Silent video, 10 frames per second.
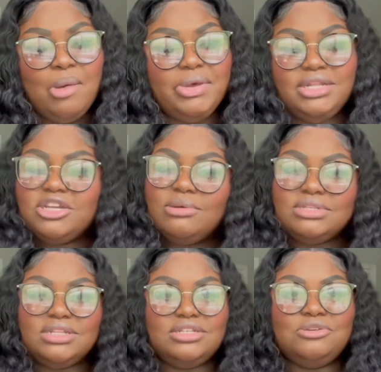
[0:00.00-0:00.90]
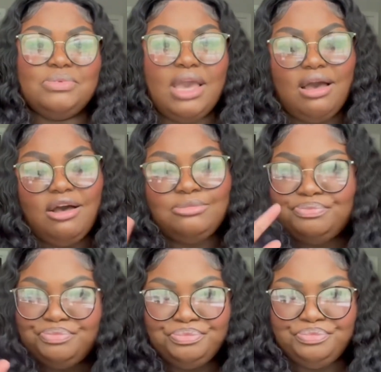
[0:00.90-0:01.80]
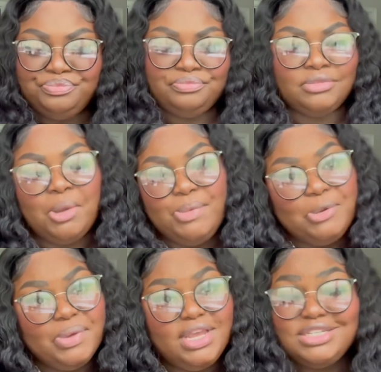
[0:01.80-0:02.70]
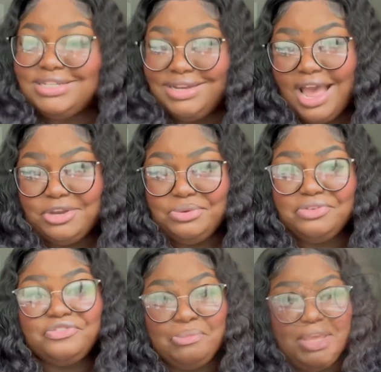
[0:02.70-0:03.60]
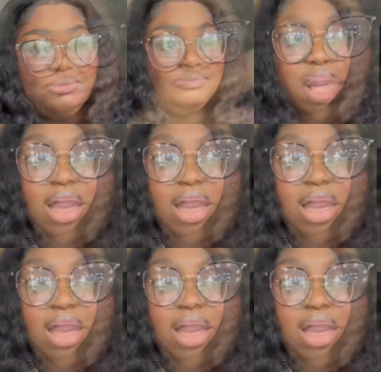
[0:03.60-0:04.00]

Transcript: But in terms of the dupe, y'all, Bitter Peach did not do it for me.